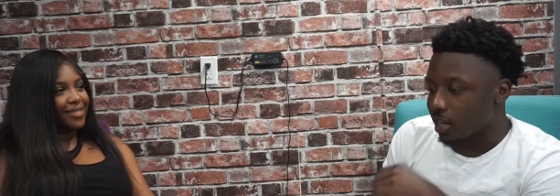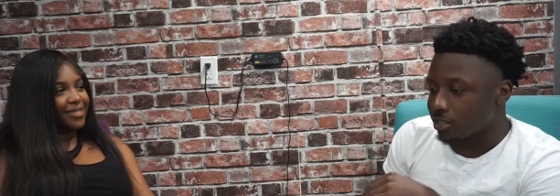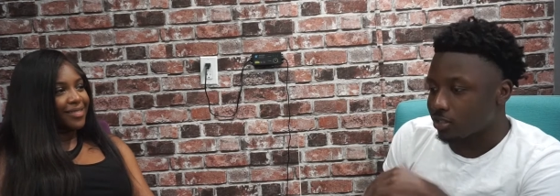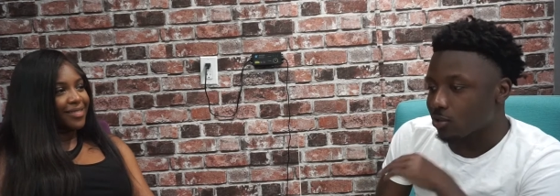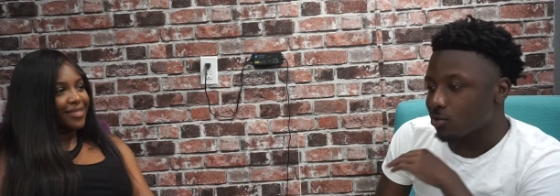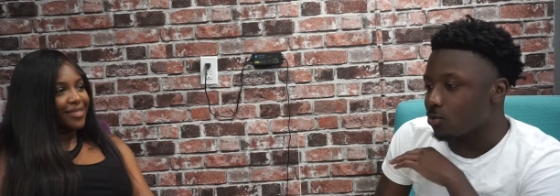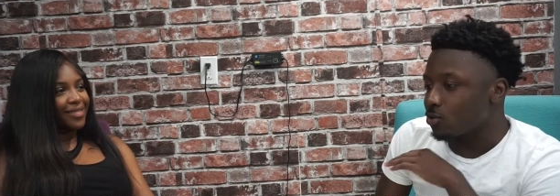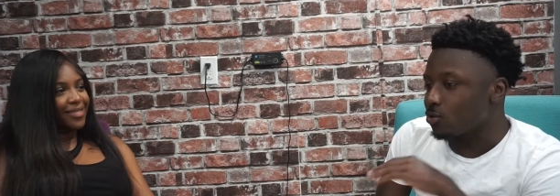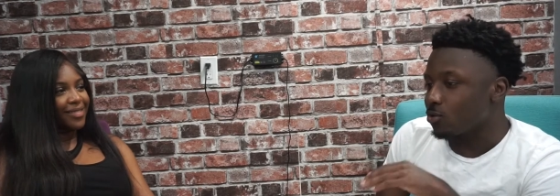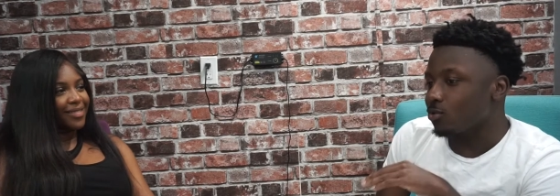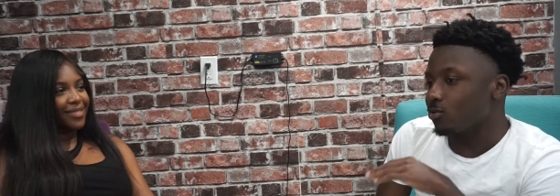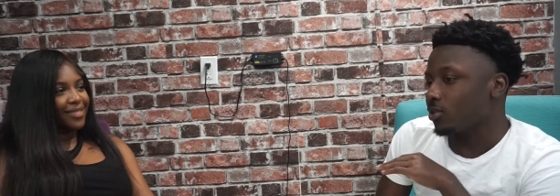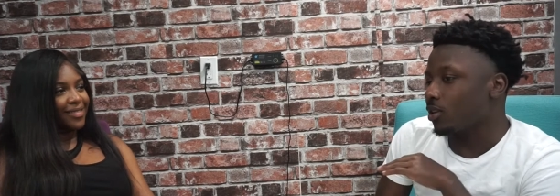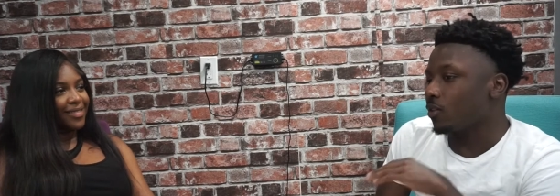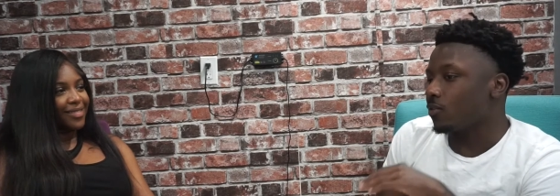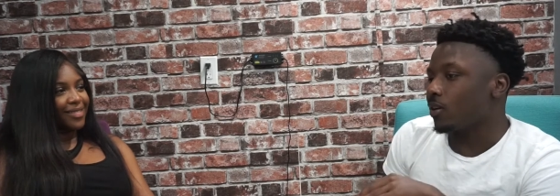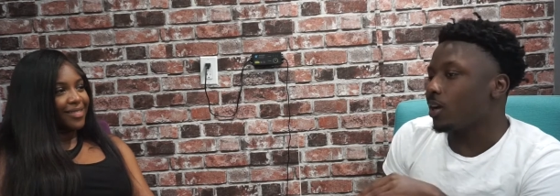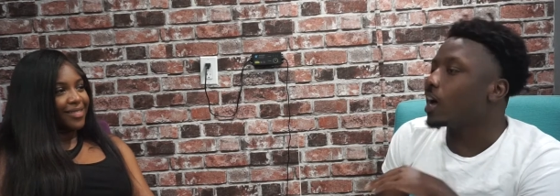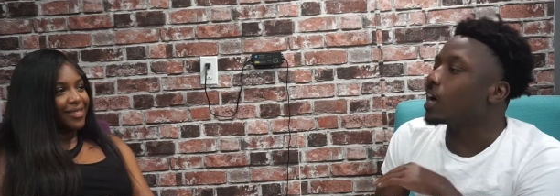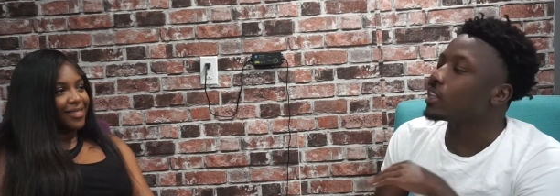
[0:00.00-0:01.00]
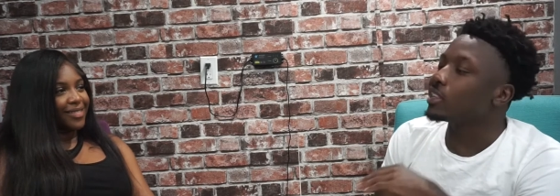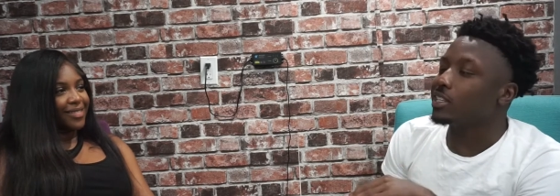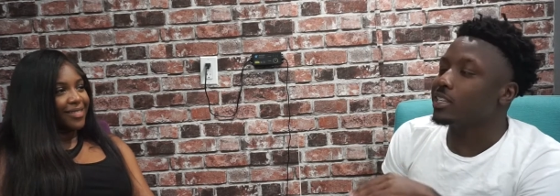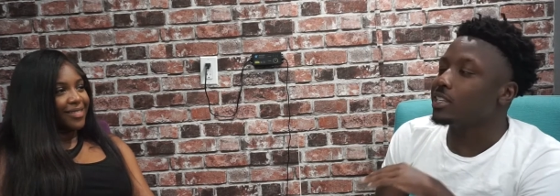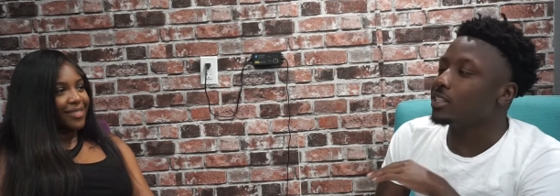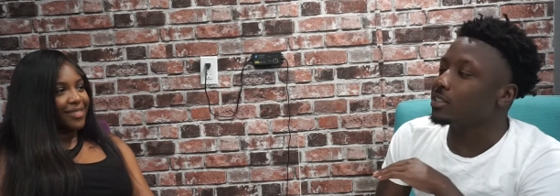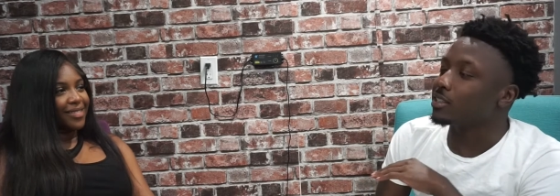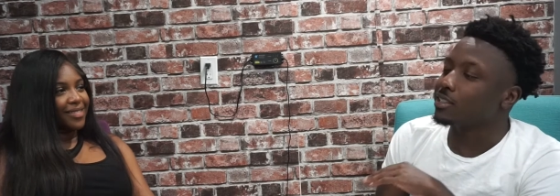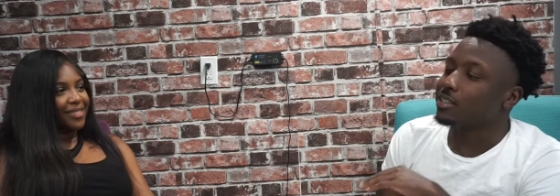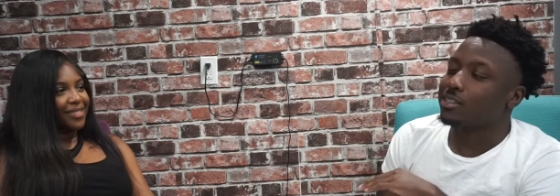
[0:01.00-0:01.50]
Speaker 1: that's a whole number.
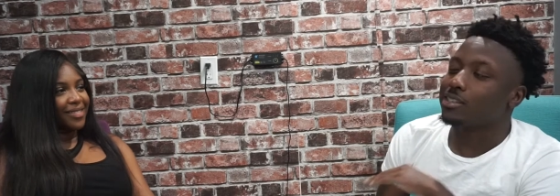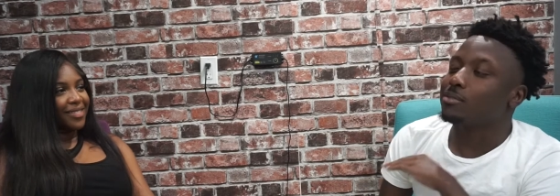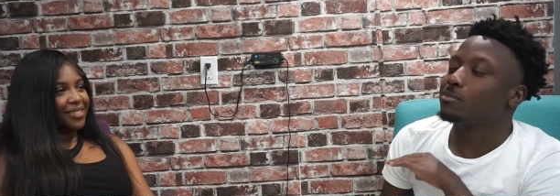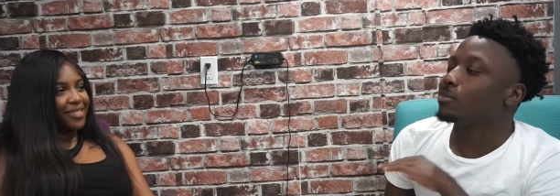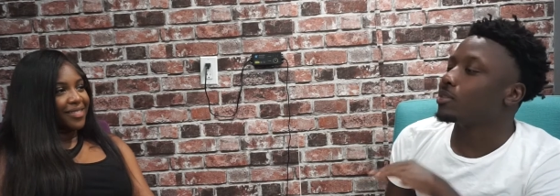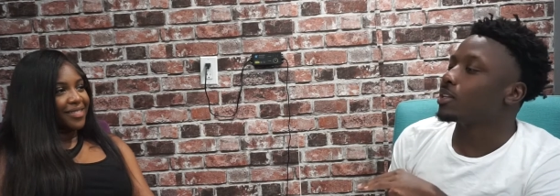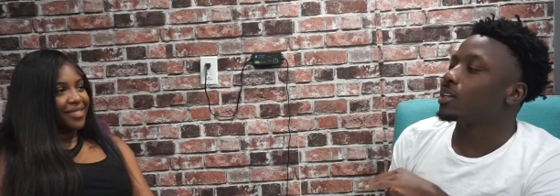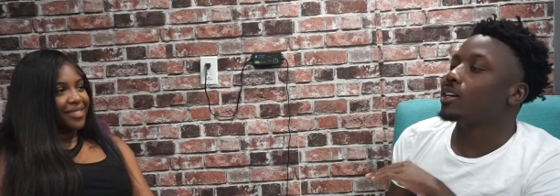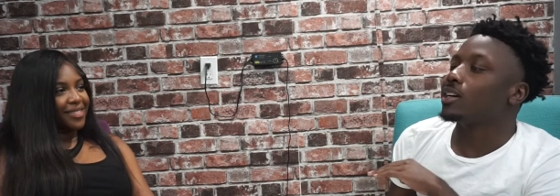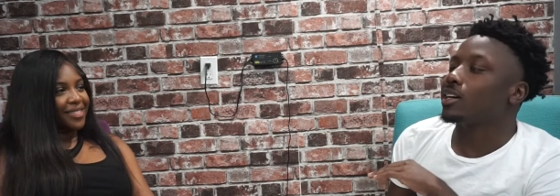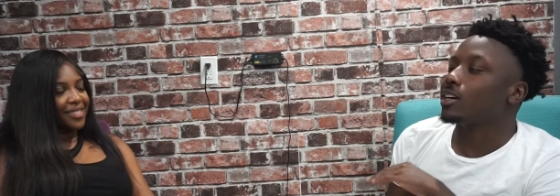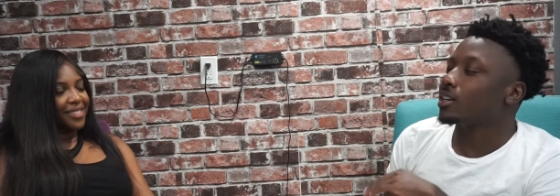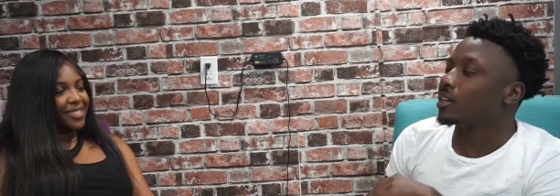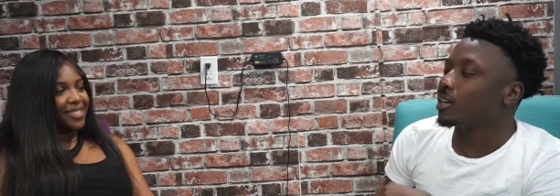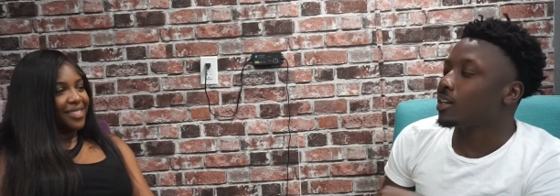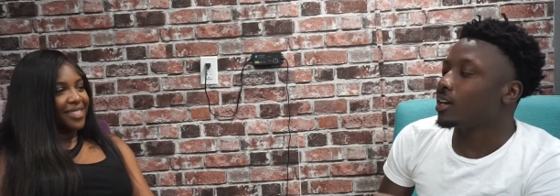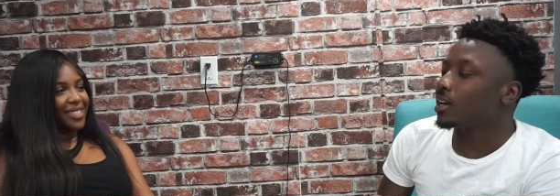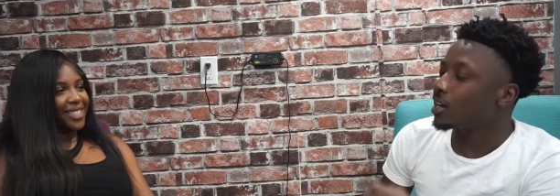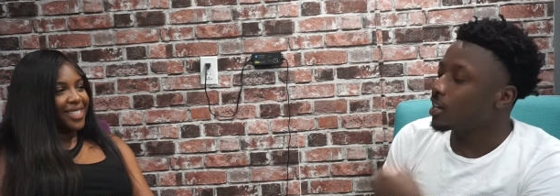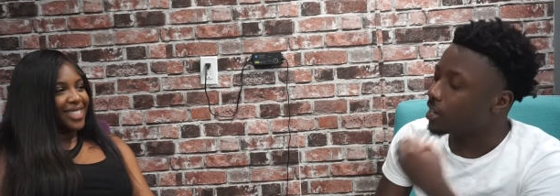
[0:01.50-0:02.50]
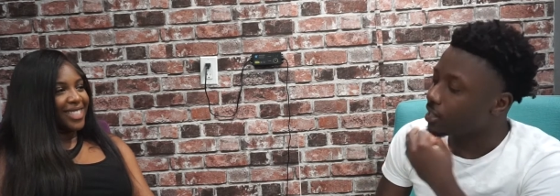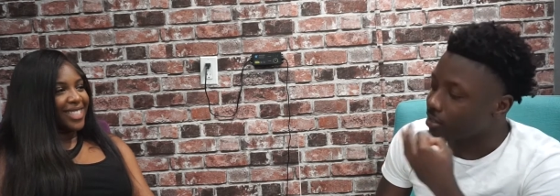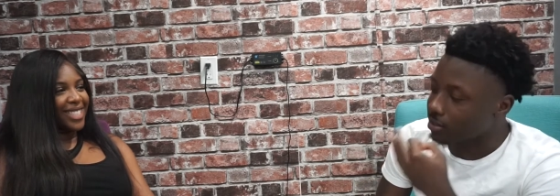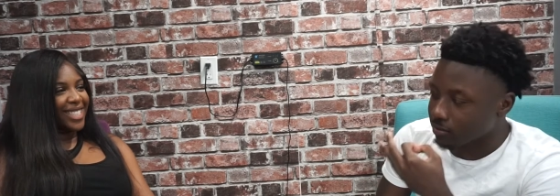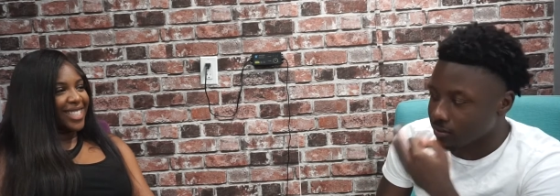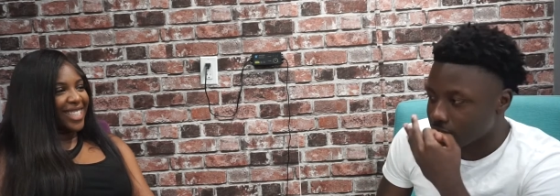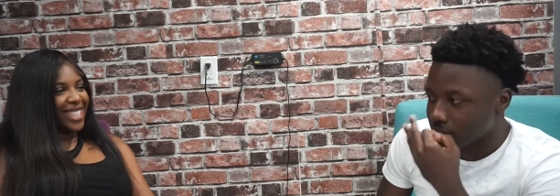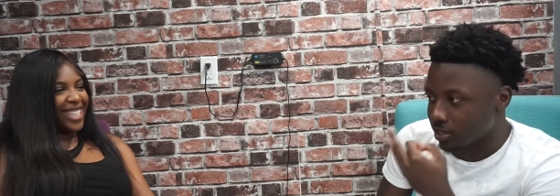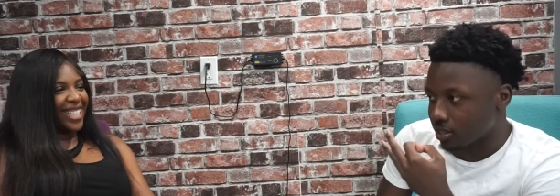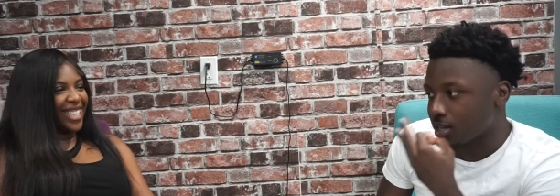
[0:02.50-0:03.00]
I I'm lying. I
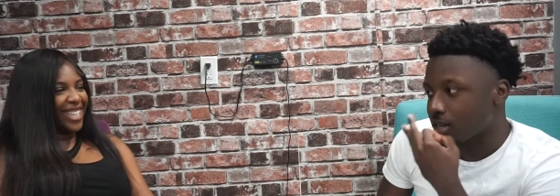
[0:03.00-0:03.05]
got three